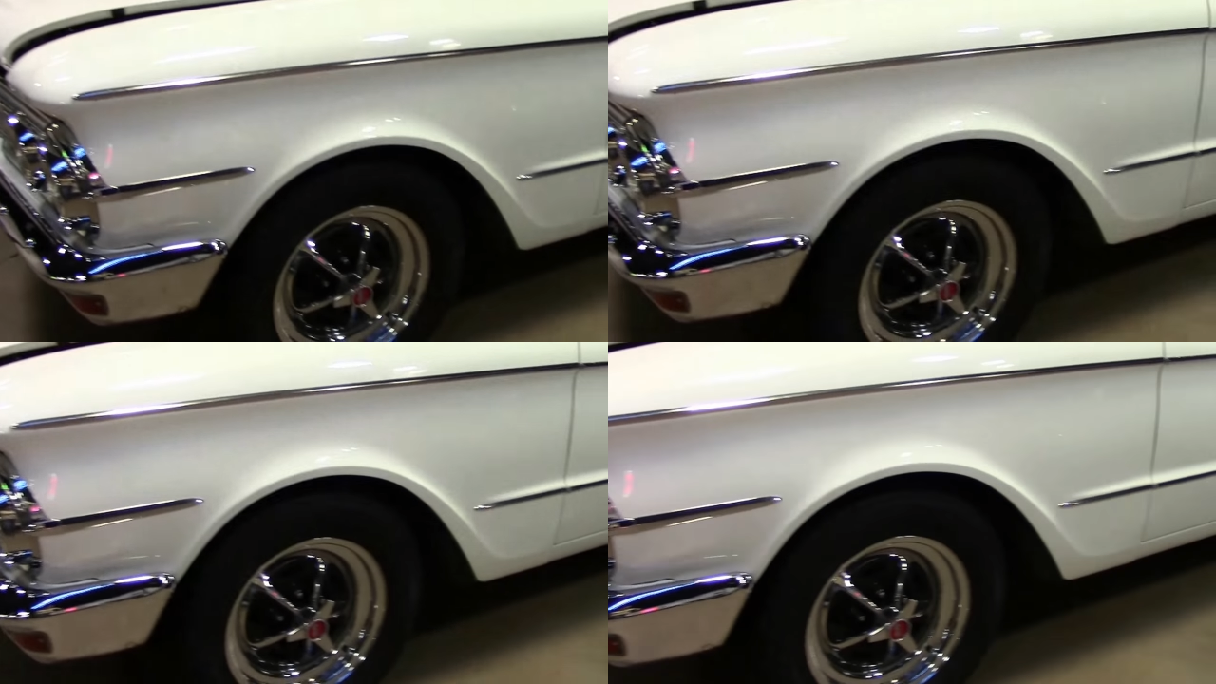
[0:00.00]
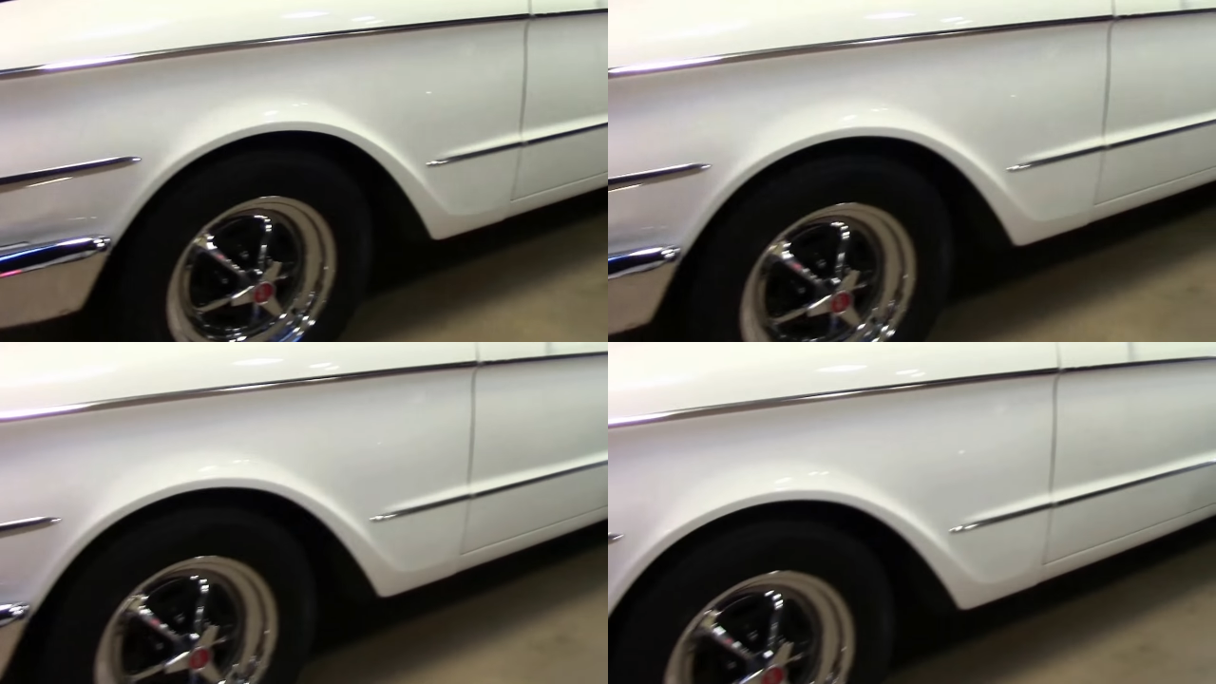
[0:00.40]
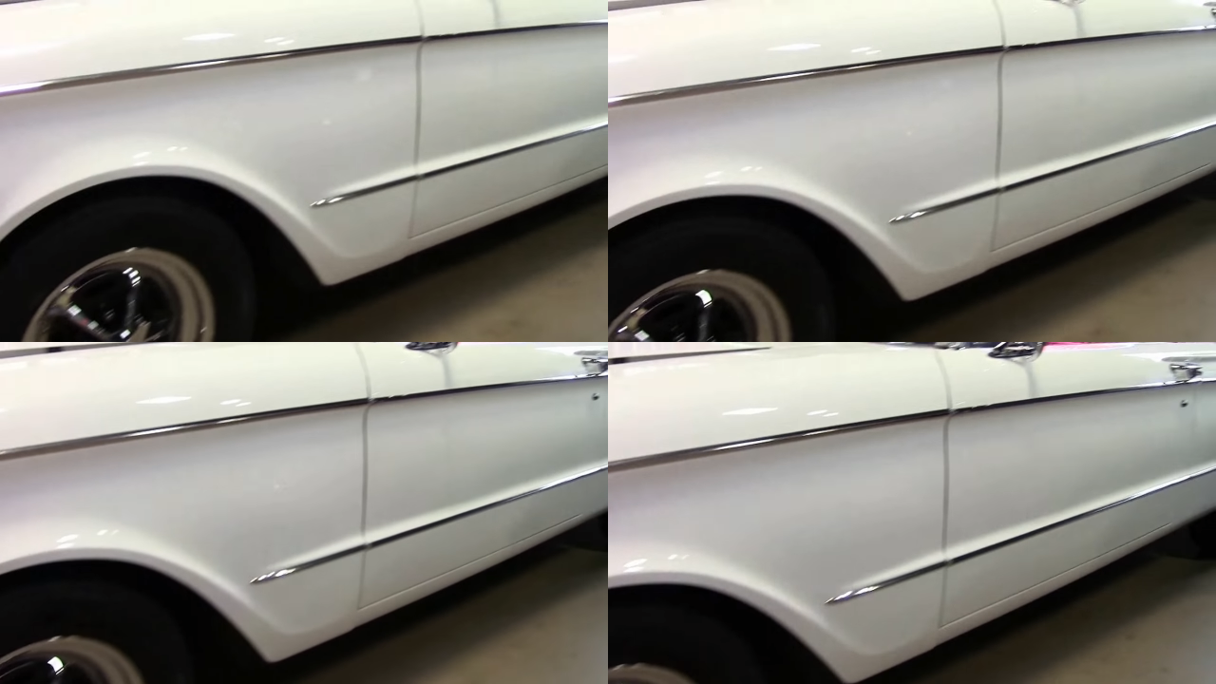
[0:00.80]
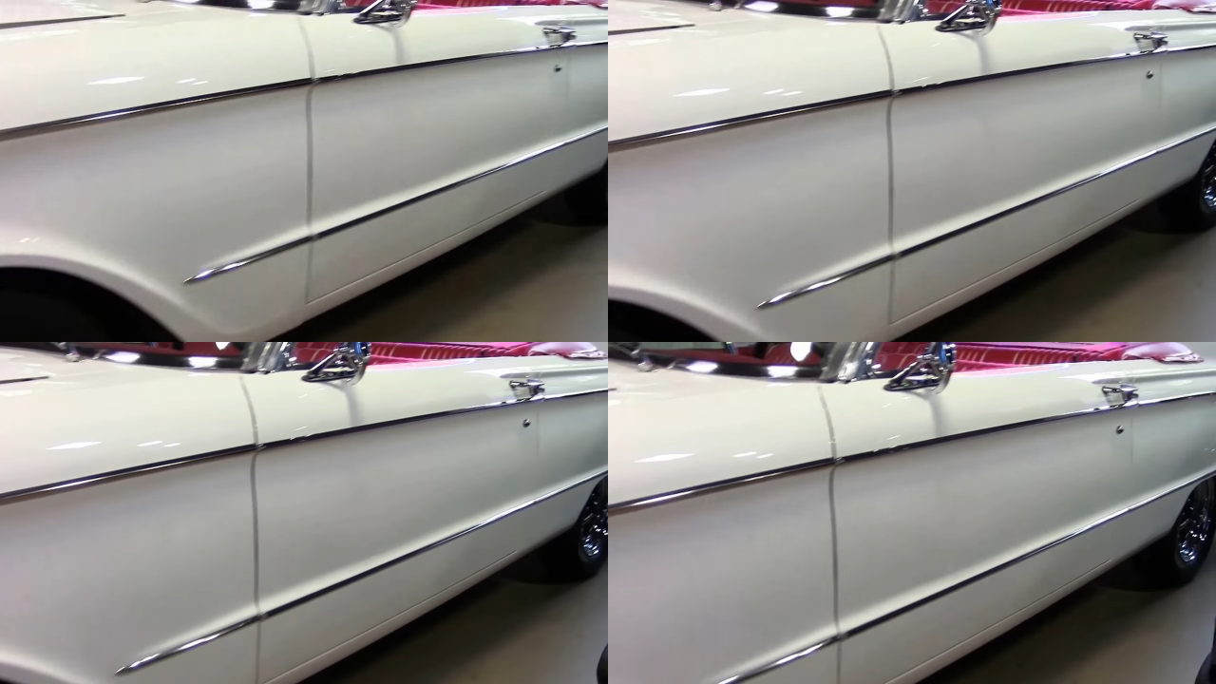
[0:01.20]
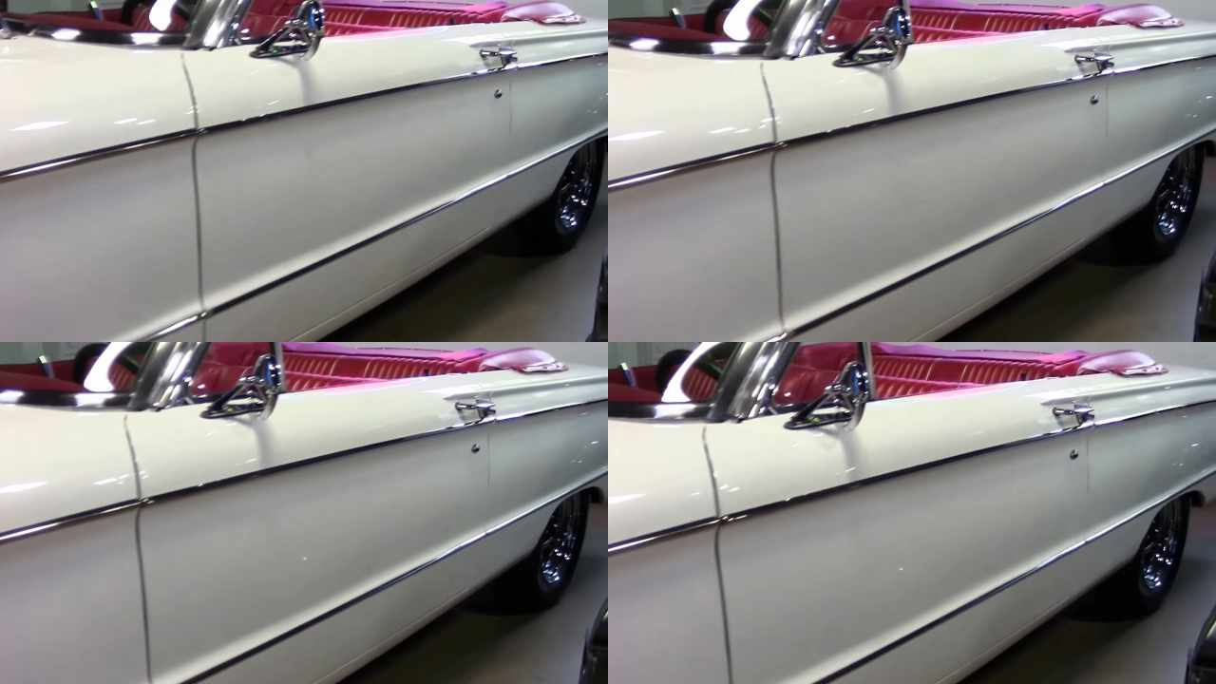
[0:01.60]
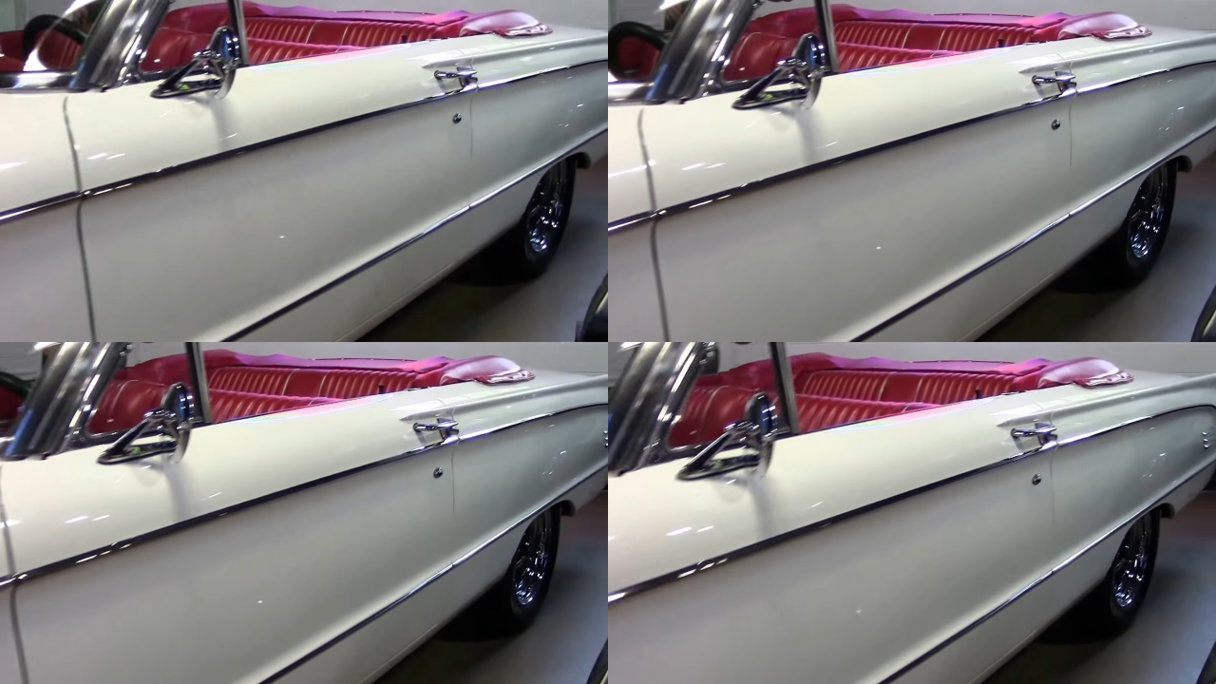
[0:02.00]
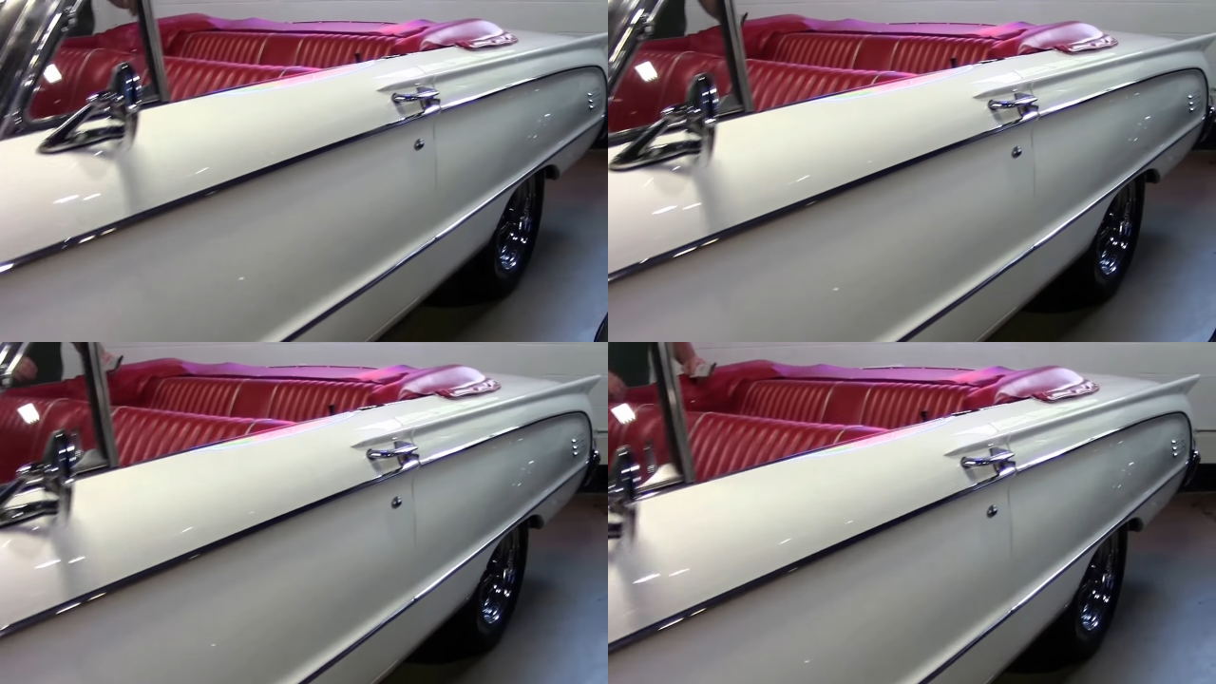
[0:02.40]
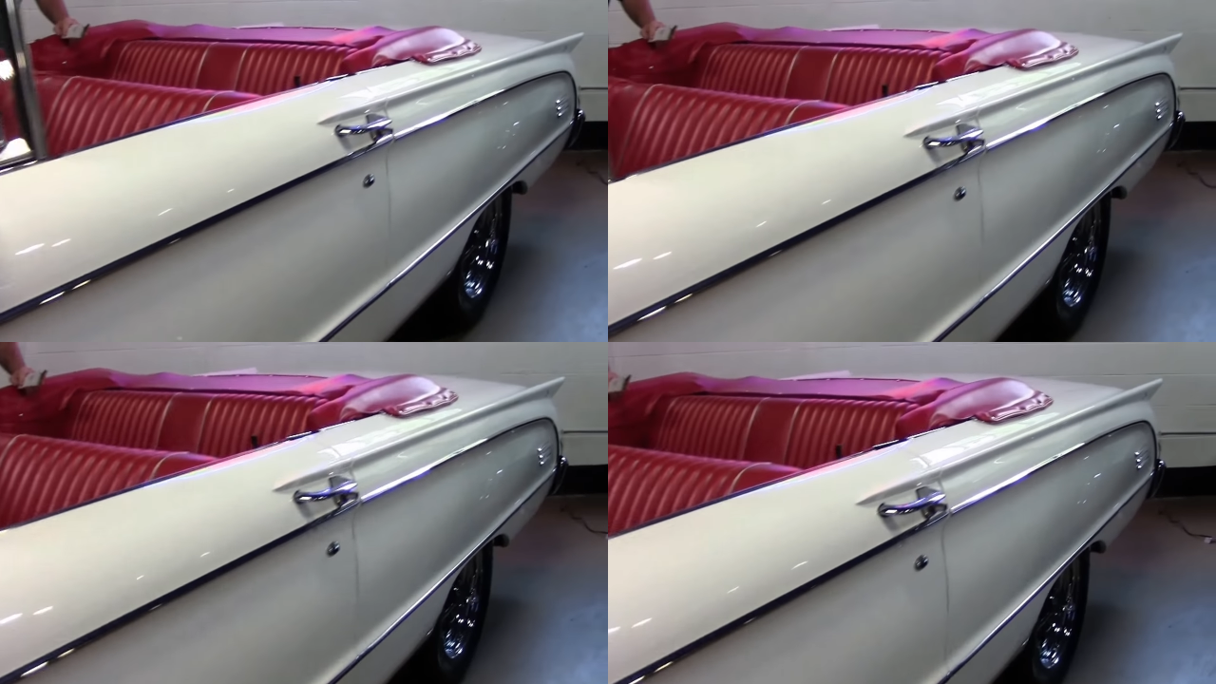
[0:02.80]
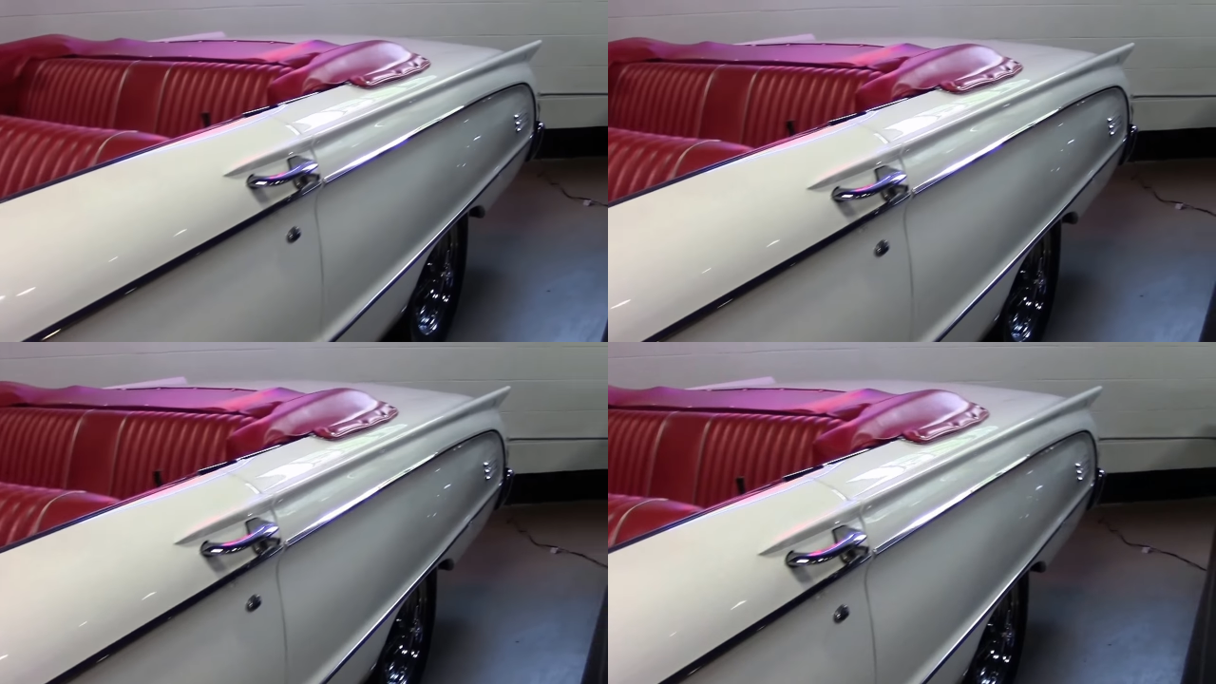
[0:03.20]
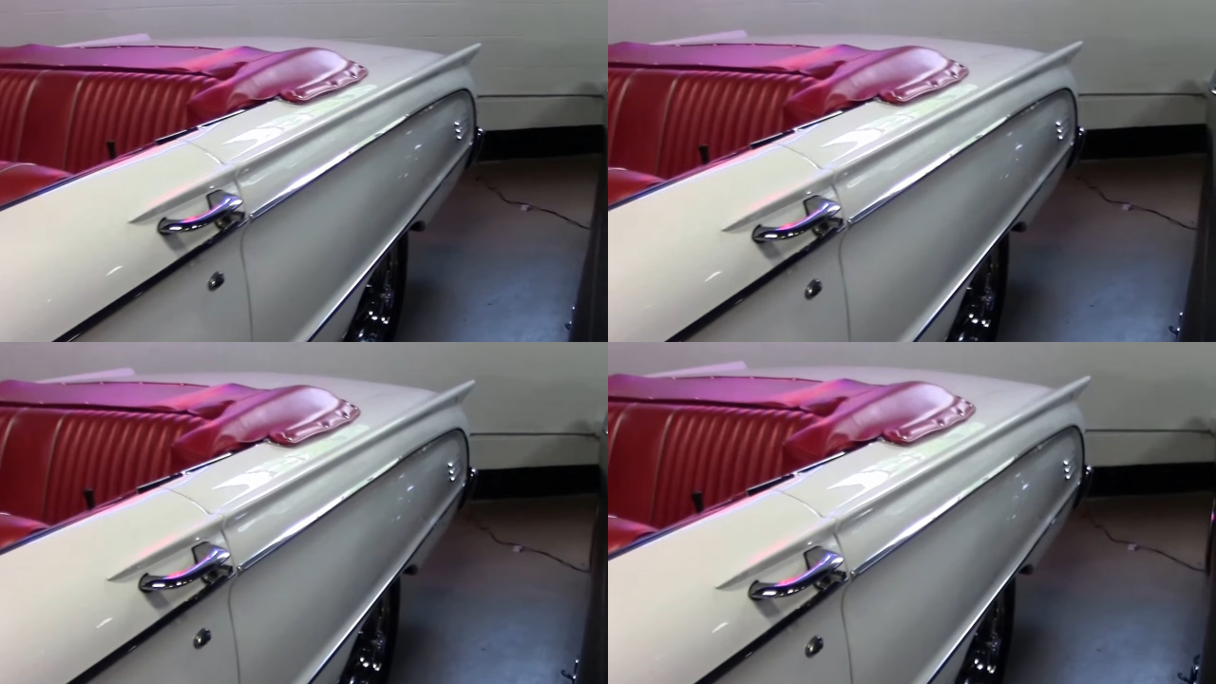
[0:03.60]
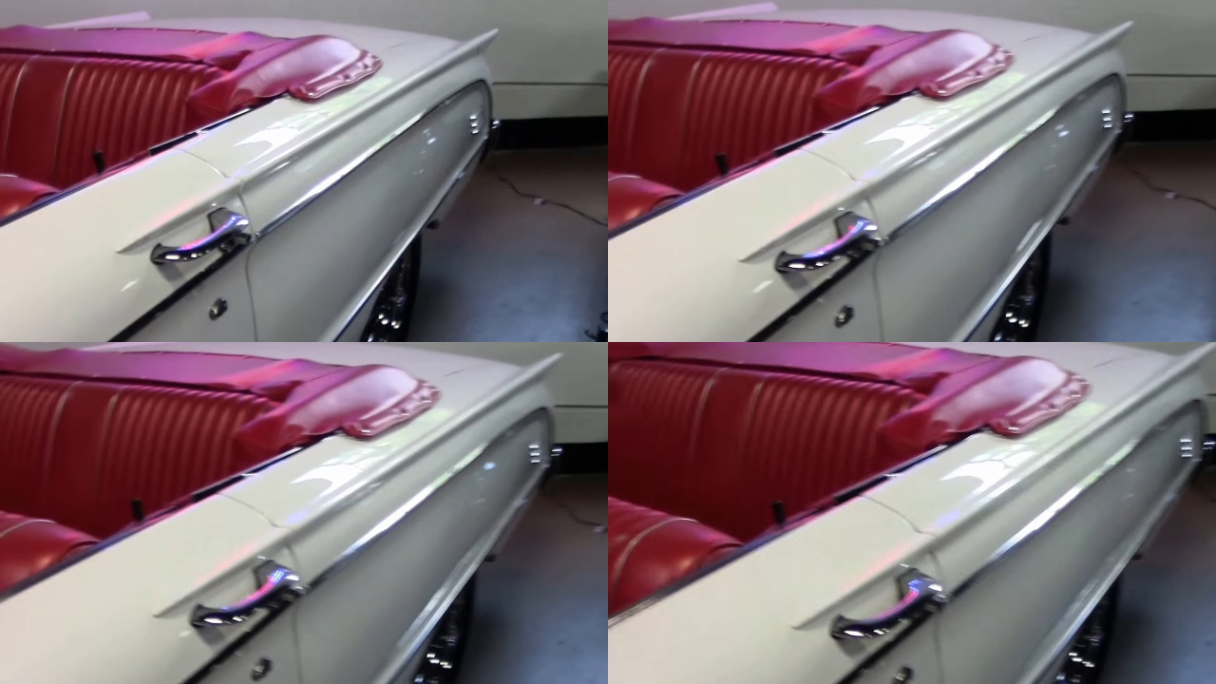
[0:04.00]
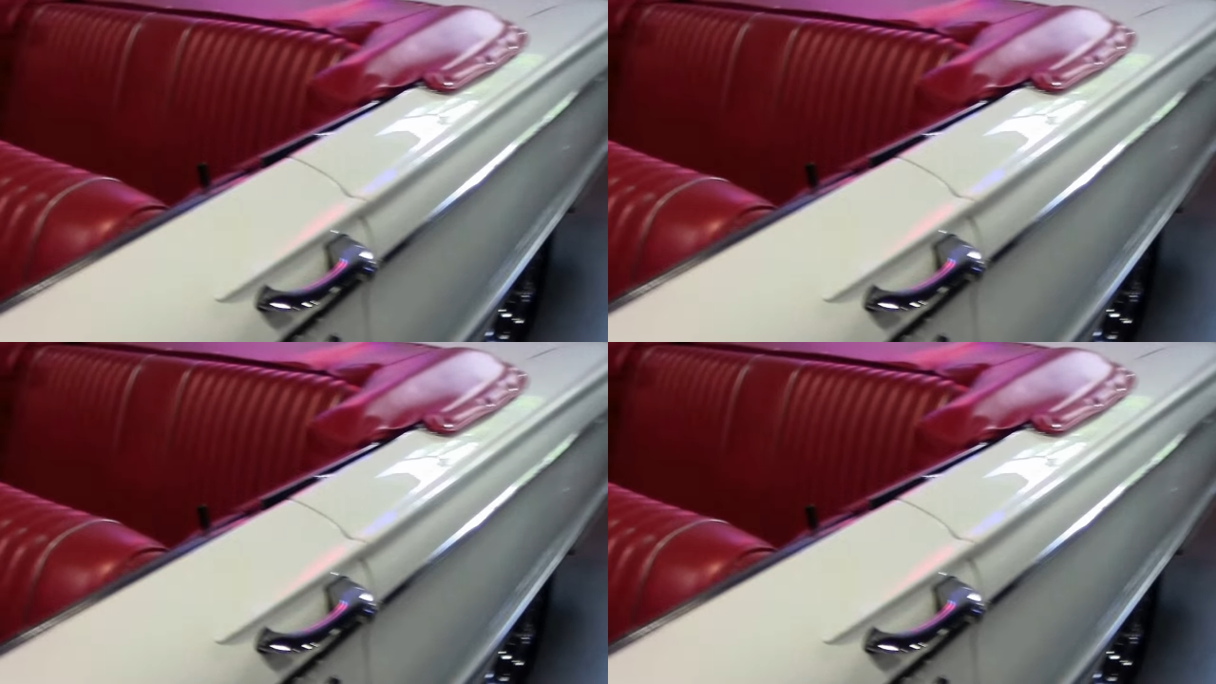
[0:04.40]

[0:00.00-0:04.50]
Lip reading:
No face is visible, so there are no lips to read.